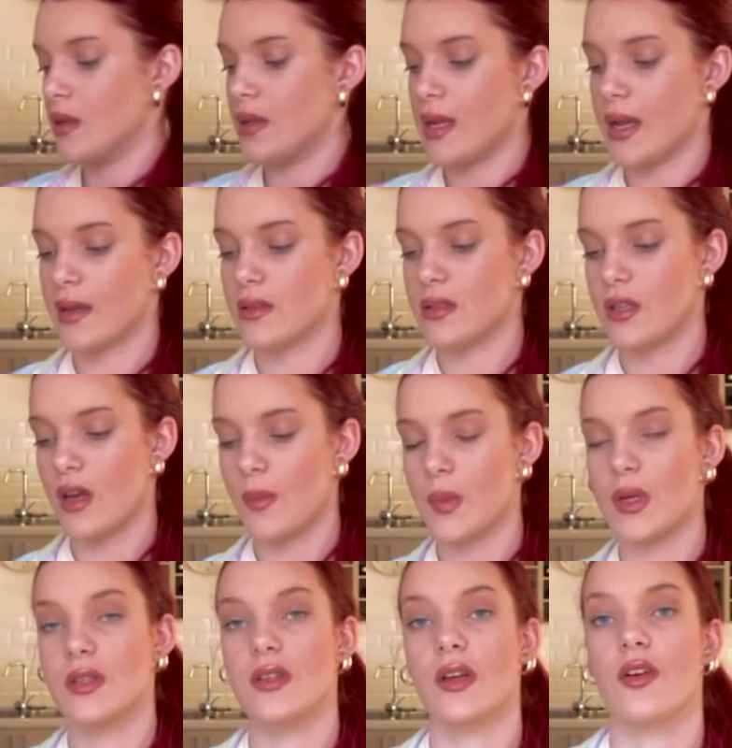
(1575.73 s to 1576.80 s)
Next
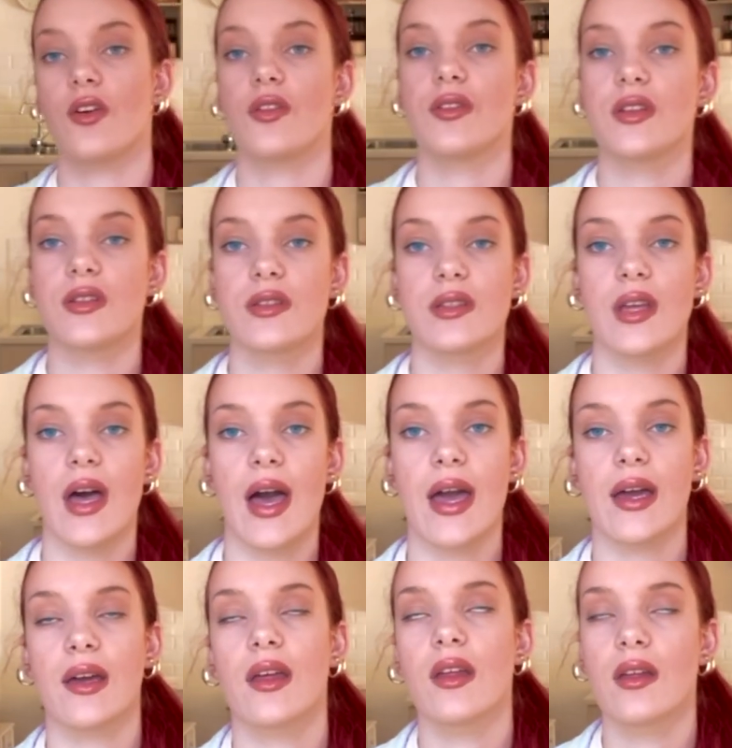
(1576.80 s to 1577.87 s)
up is I got this
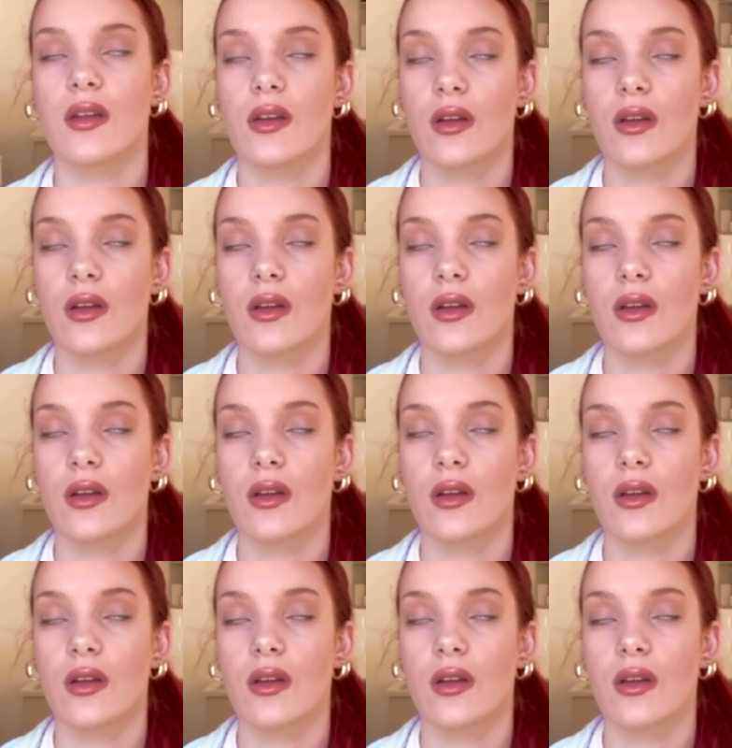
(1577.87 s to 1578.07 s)
like